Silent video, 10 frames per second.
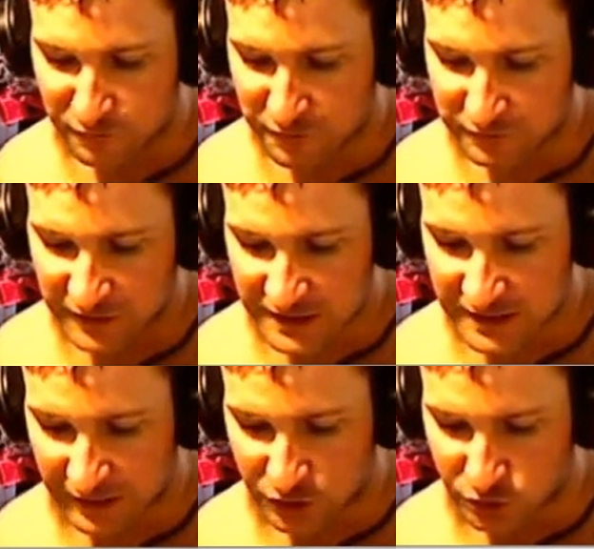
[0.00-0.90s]

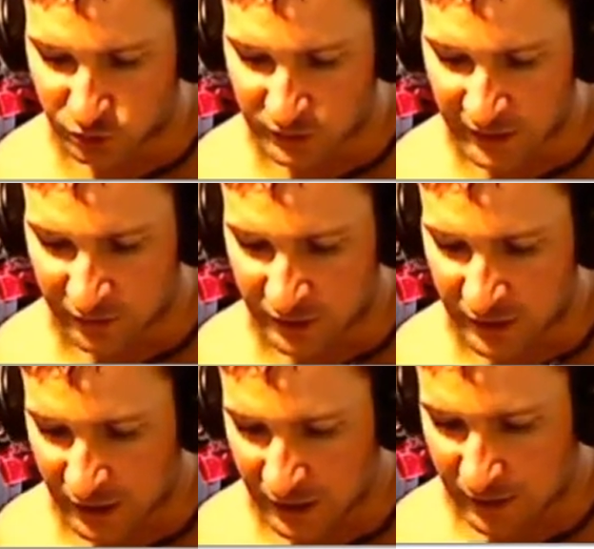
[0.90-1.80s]
15-second cooldown.
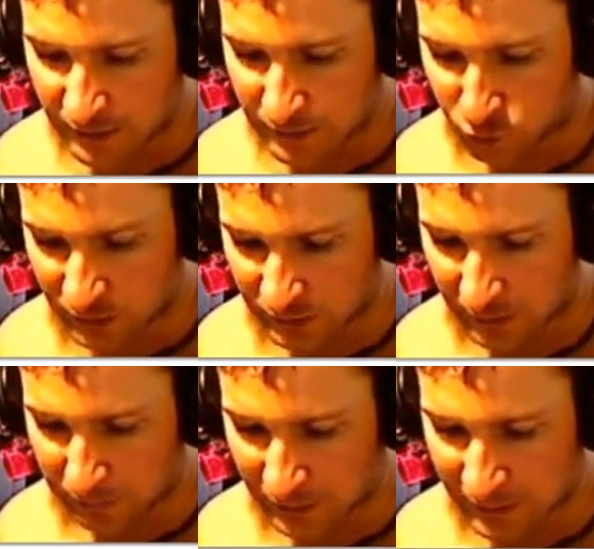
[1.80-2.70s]
Will
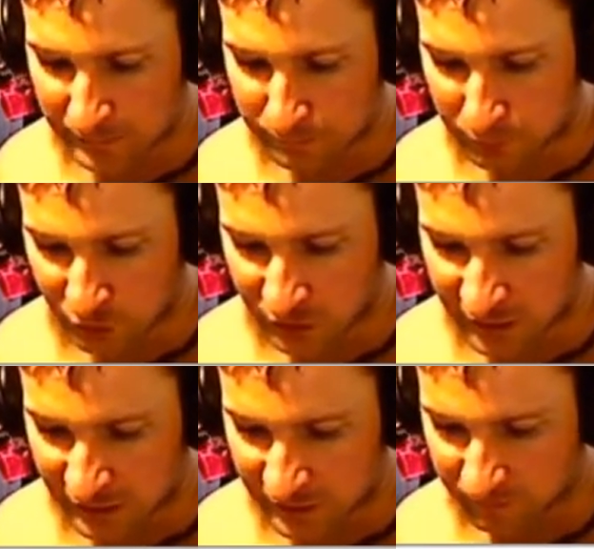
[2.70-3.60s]
apply Burning,